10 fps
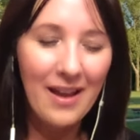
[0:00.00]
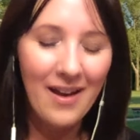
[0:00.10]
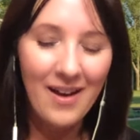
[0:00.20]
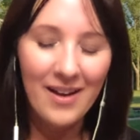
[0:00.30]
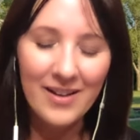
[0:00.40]

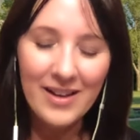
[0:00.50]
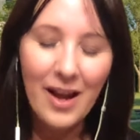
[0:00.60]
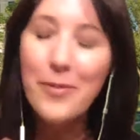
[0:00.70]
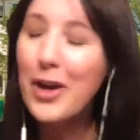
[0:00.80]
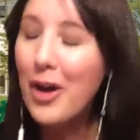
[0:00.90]
uh,
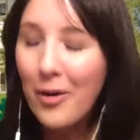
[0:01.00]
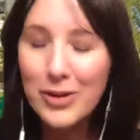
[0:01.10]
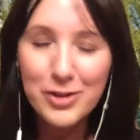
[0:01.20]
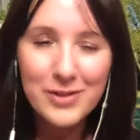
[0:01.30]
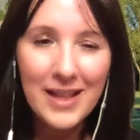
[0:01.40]
come and go
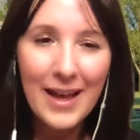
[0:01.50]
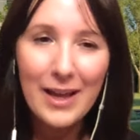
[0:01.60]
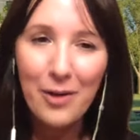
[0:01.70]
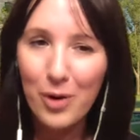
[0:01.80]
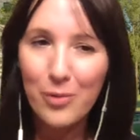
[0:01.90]
as you'd like
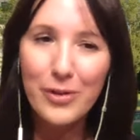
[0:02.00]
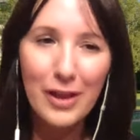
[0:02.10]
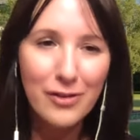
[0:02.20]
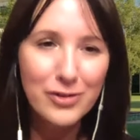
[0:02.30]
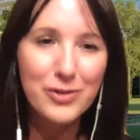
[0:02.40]
and work with
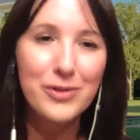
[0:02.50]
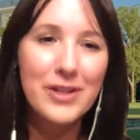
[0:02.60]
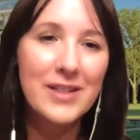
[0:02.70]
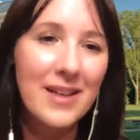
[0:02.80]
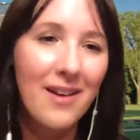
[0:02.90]
other
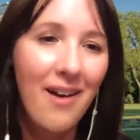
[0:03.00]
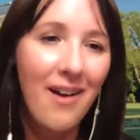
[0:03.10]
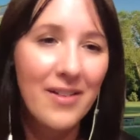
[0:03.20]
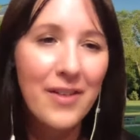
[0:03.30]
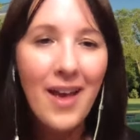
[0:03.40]
students and kind
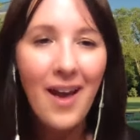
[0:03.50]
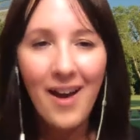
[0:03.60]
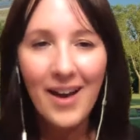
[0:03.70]
of uh,